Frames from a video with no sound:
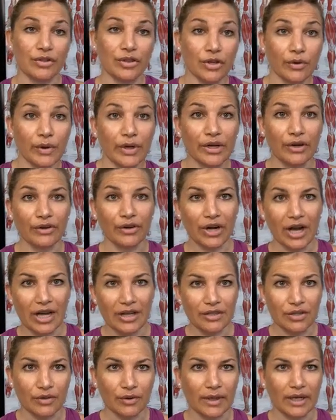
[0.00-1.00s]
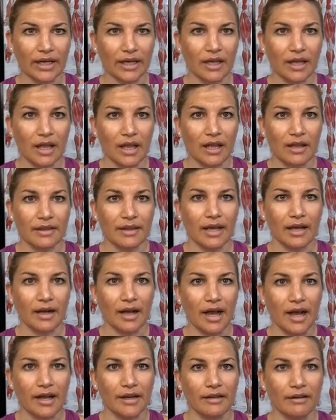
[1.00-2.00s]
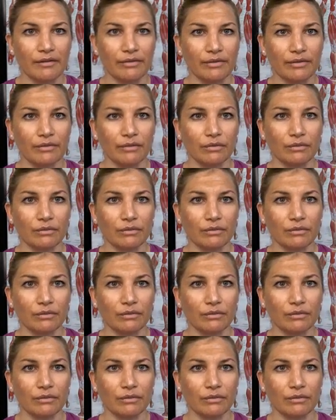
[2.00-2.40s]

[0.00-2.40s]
doing or not doing that kind of